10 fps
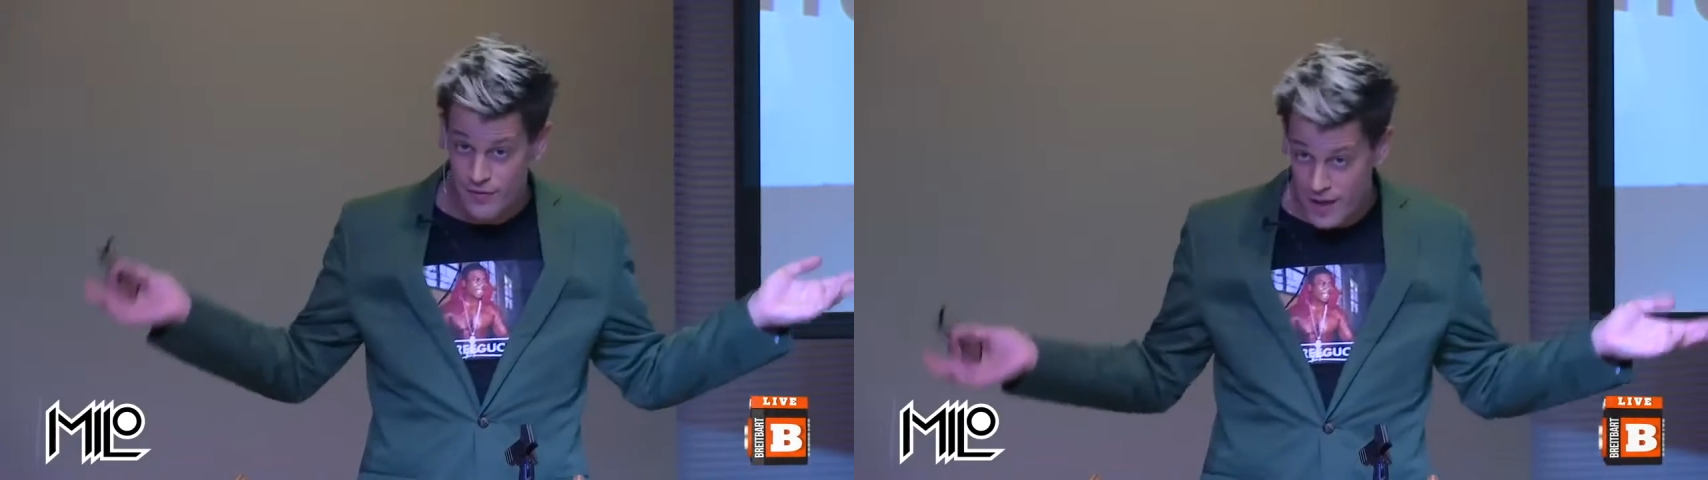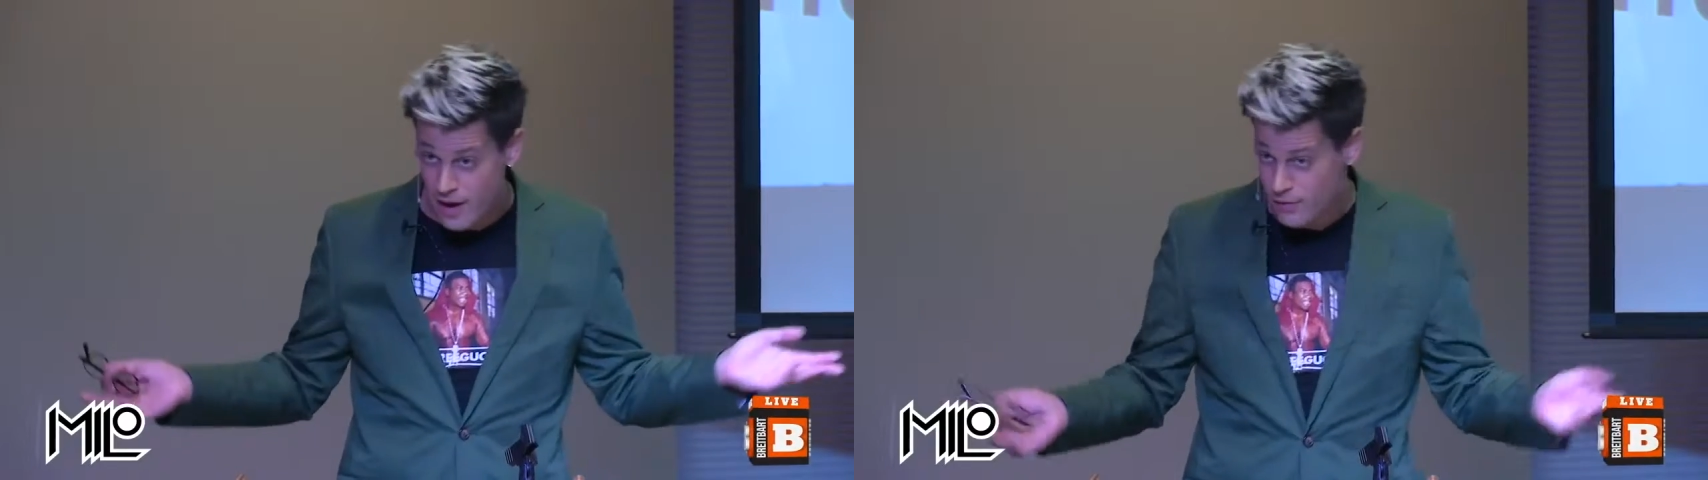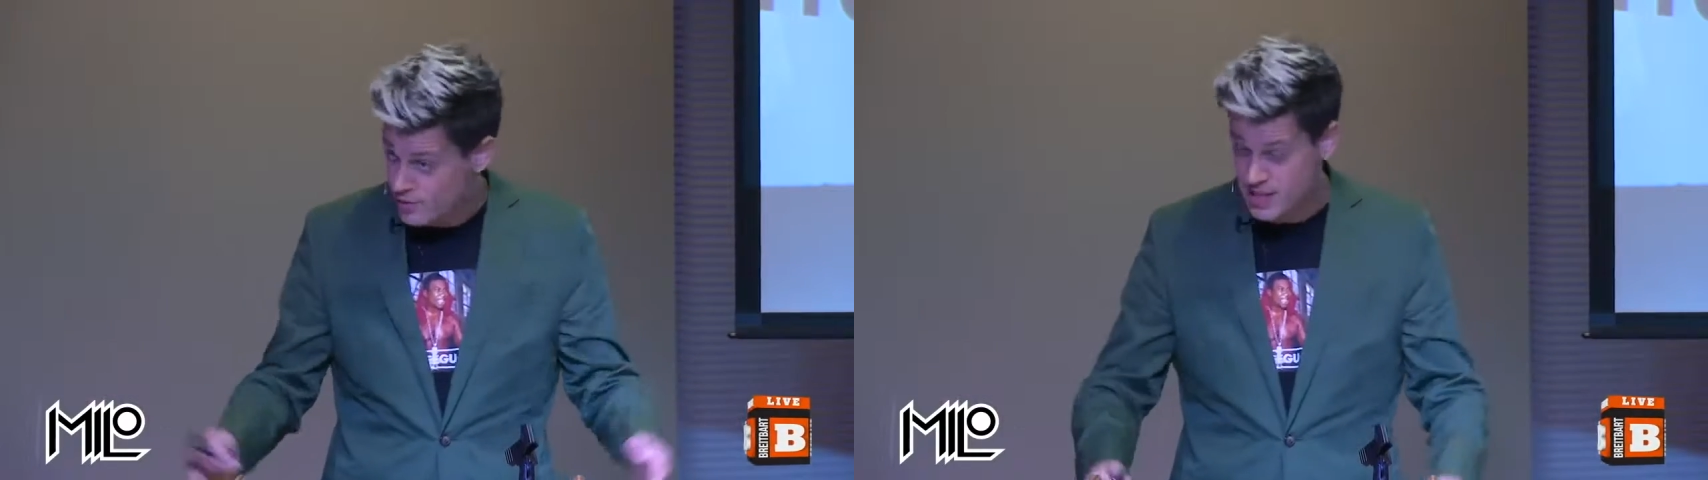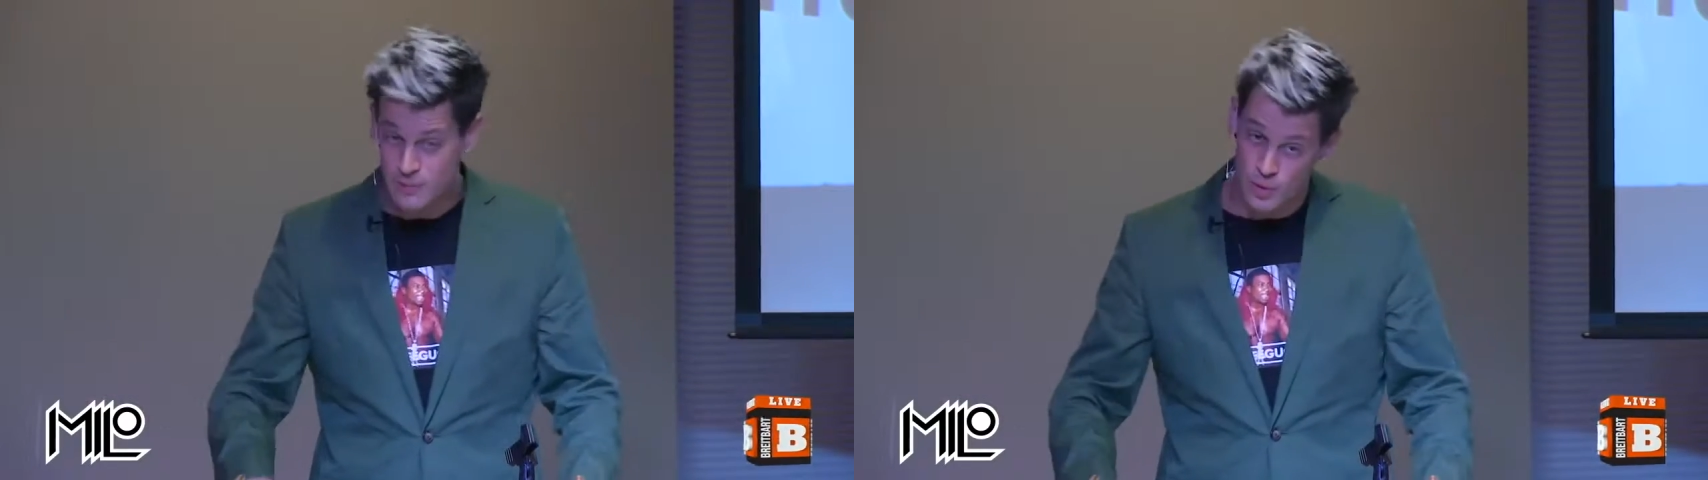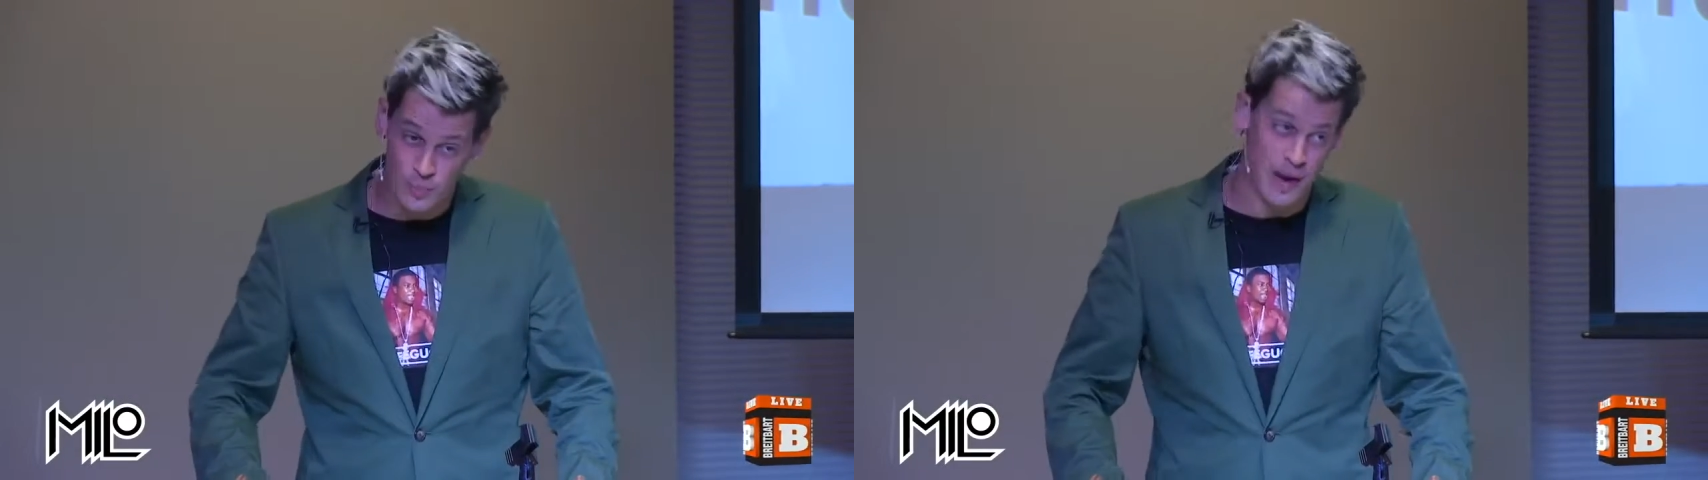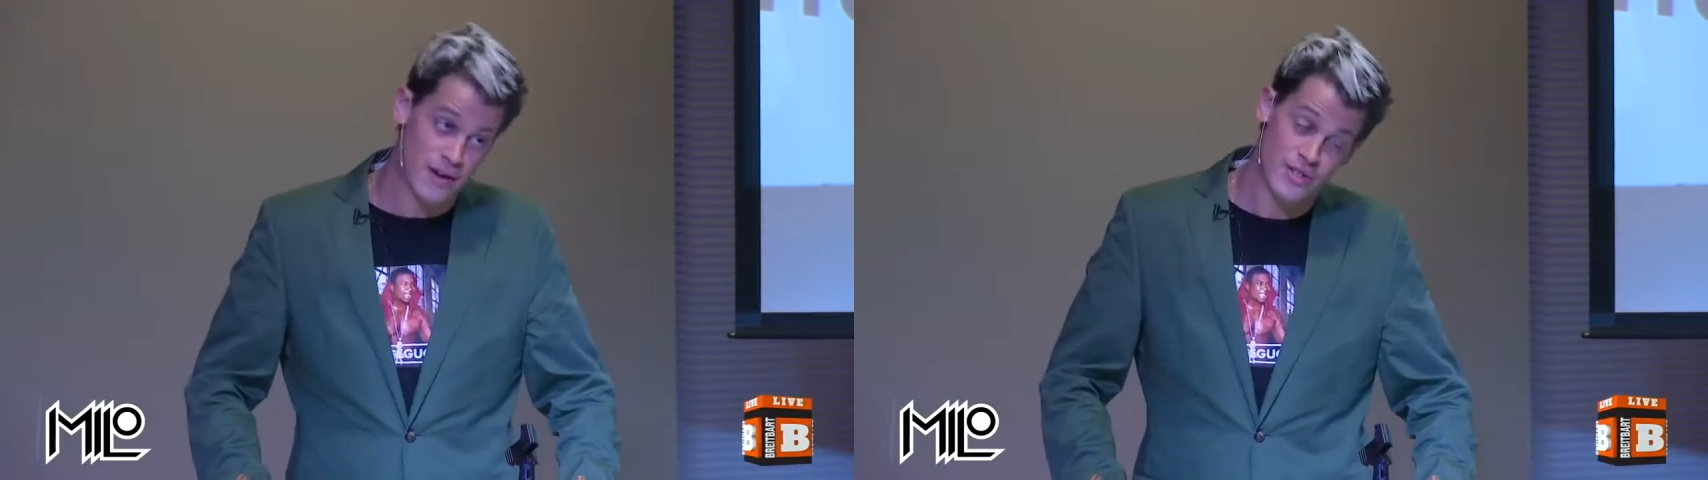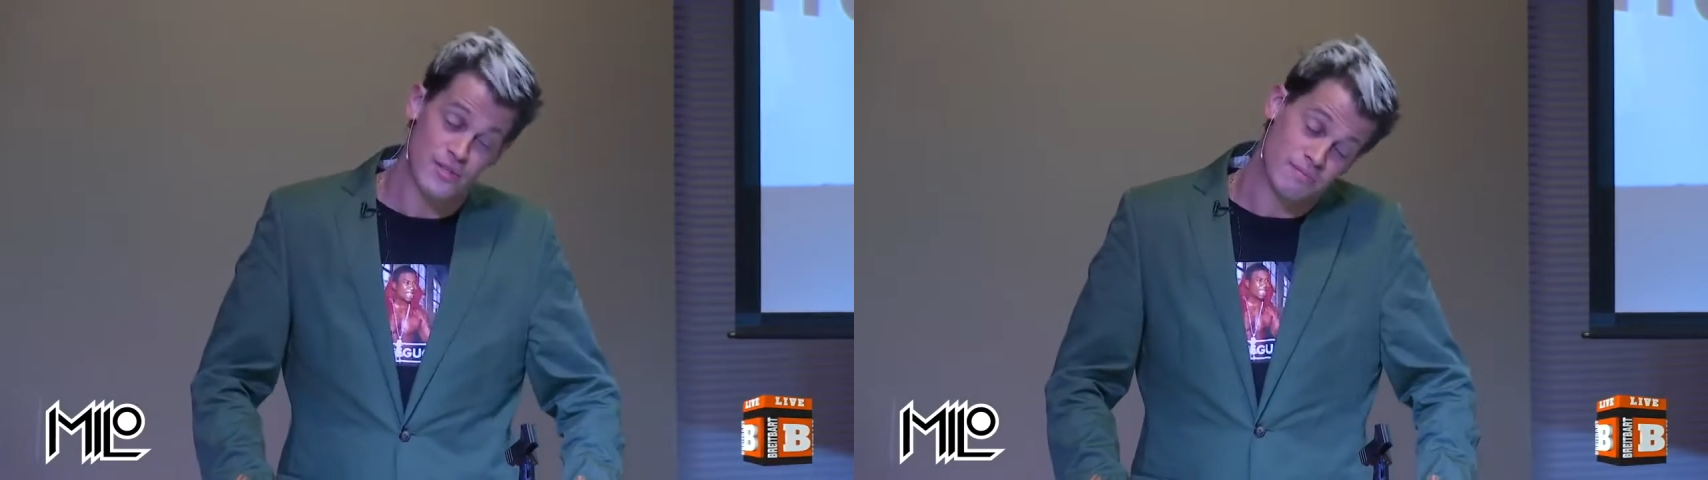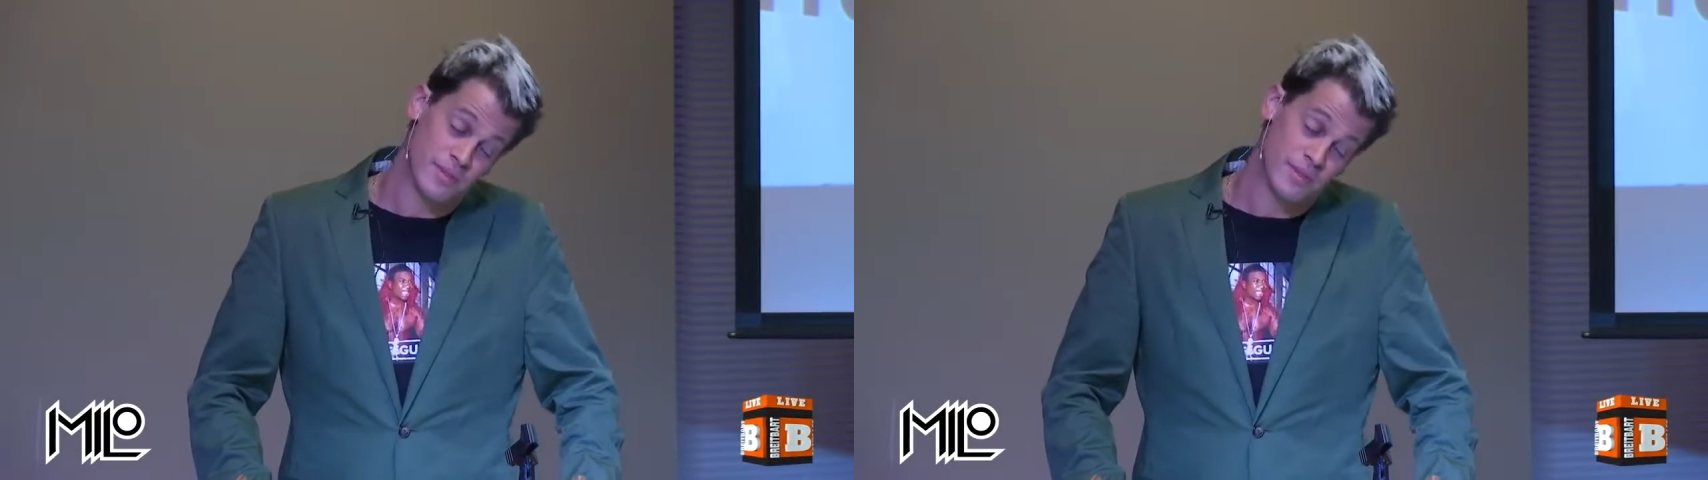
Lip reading: fair and reasonable comparison.